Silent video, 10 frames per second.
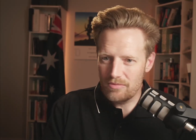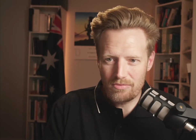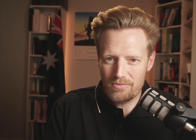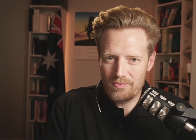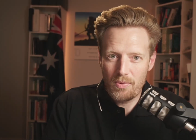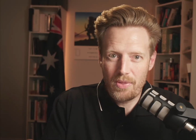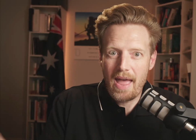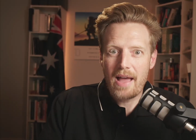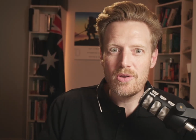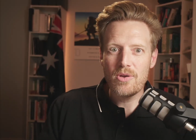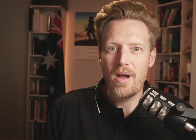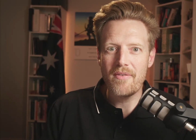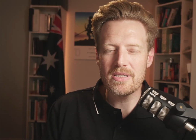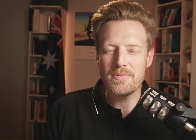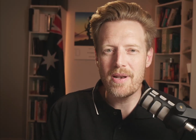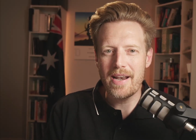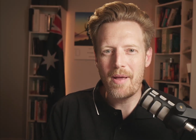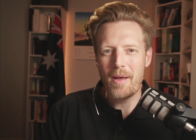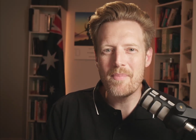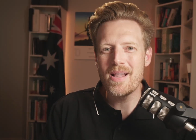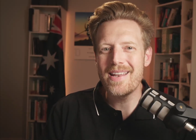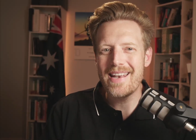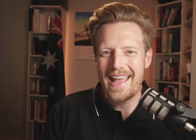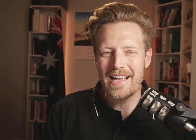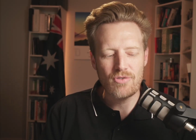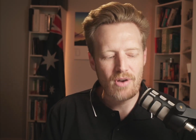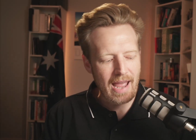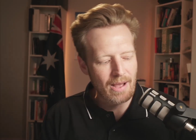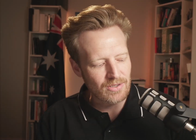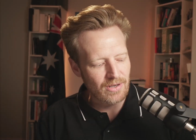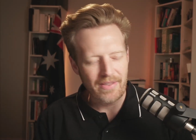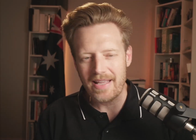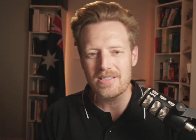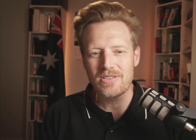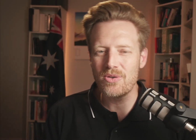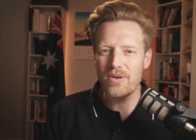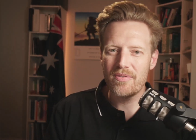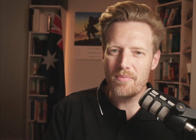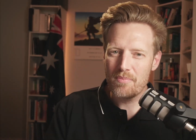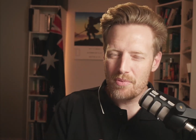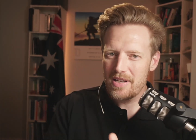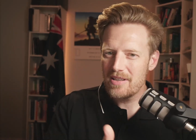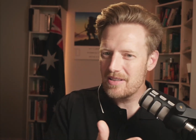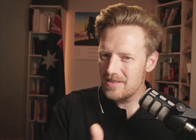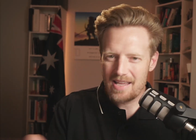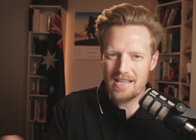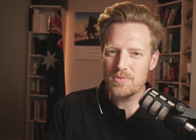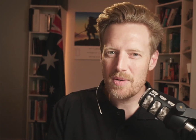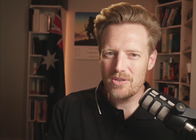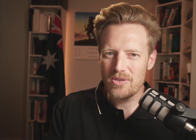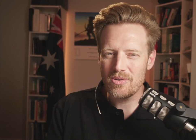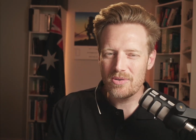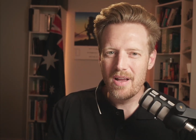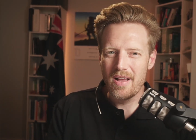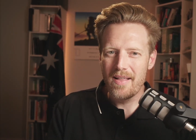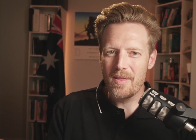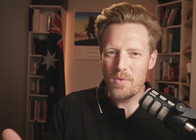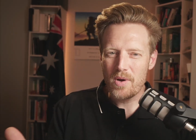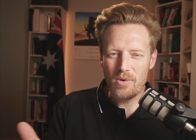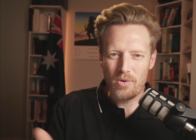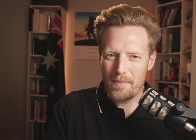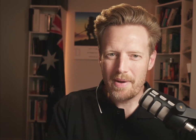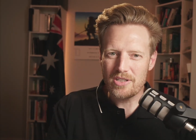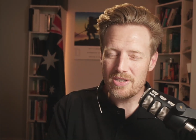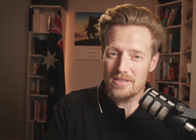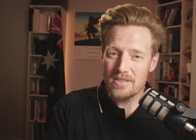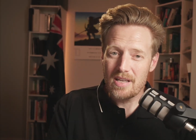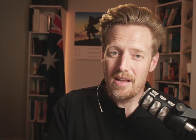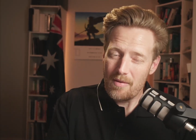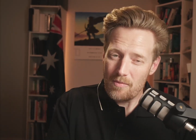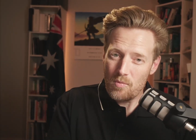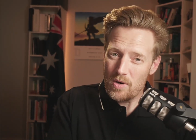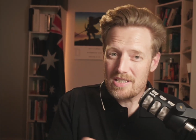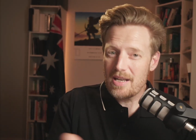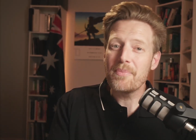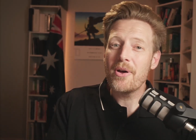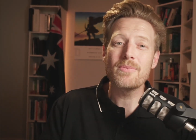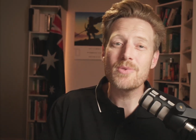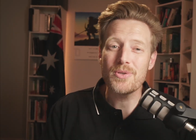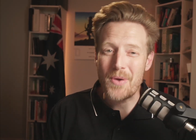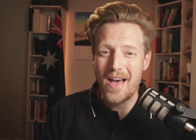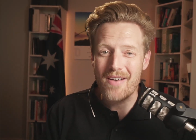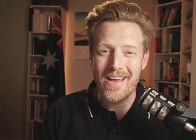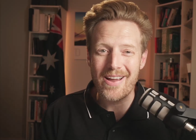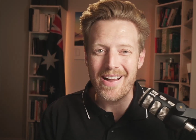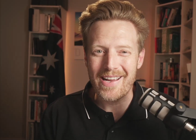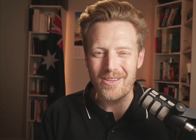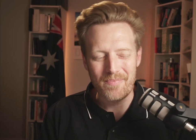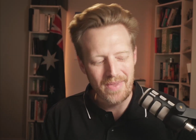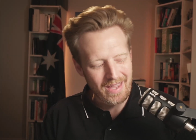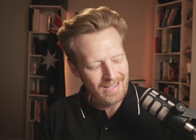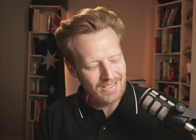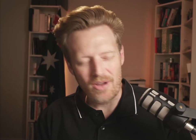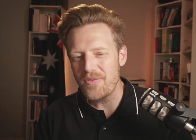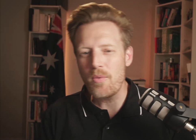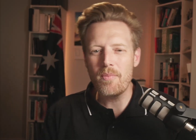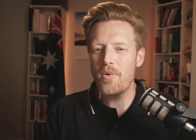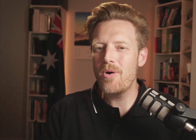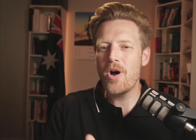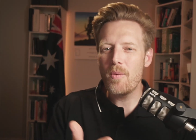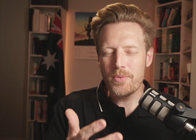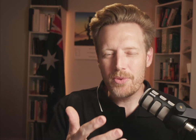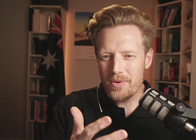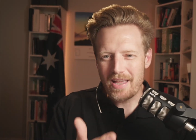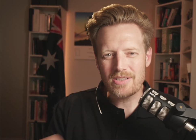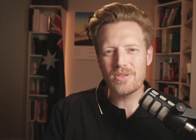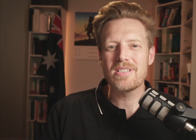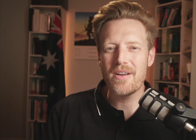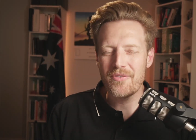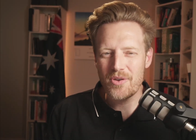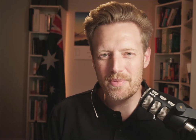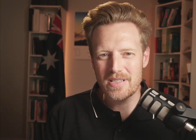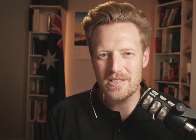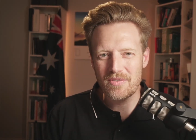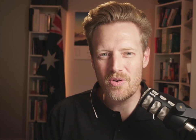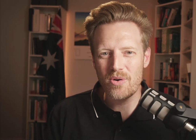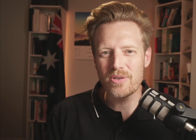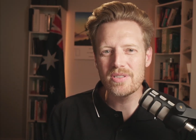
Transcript: without you having to spend a million extra hours on it. That's the sort of brilliant things we can do with automations, which sometimes also have AI in them. So if you want more help doing that sort of stuff for your business, of course,